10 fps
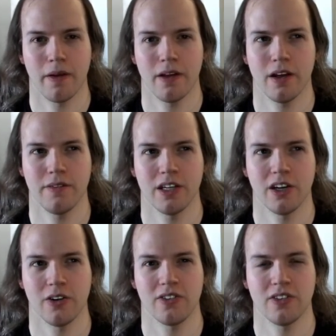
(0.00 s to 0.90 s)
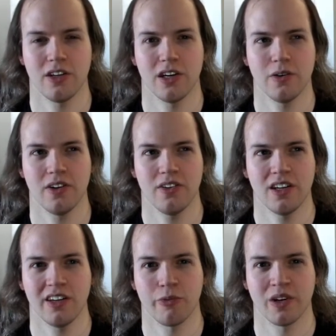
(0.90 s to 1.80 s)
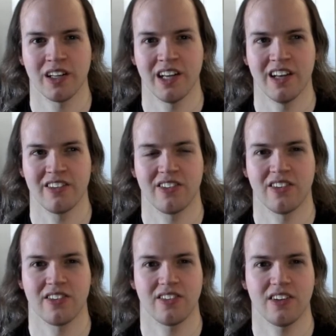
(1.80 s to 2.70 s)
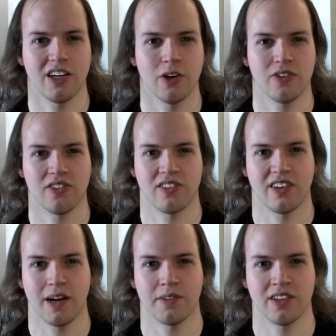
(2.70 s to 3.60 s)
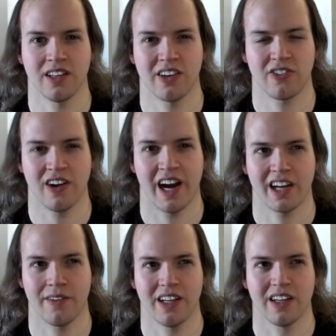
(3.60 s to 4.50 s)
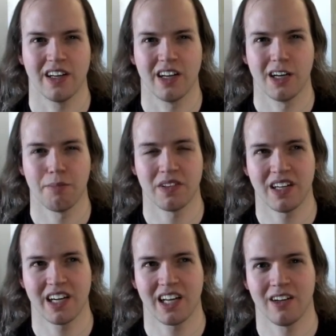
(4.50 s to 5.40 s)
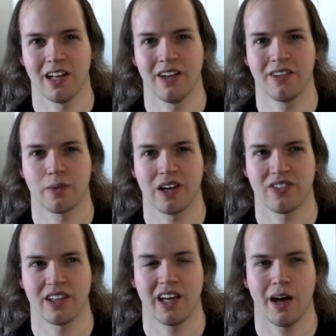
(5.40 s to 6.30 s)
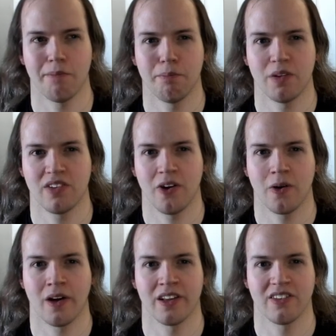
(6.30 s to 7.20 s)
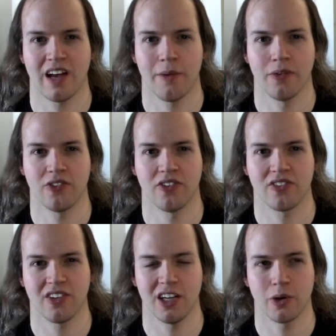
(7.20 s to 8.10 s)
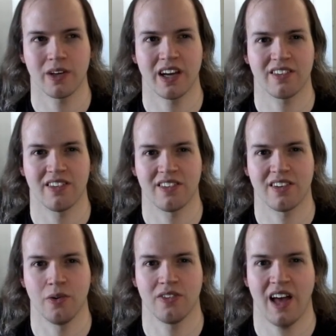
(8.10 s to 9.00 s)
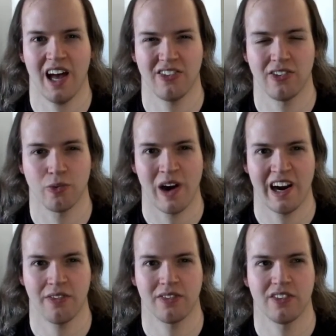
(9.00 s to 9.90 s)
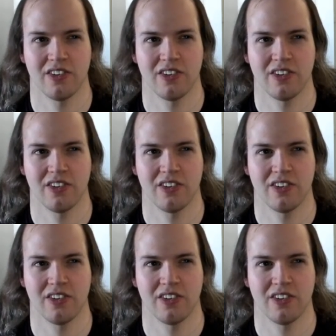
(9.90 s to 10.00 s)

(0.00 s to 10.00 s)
I mean, it is what it is. It's just just a setup to the next track. I mean, but then again, a lot of the rest of the material on this album is just kicks this tune's ass just right off.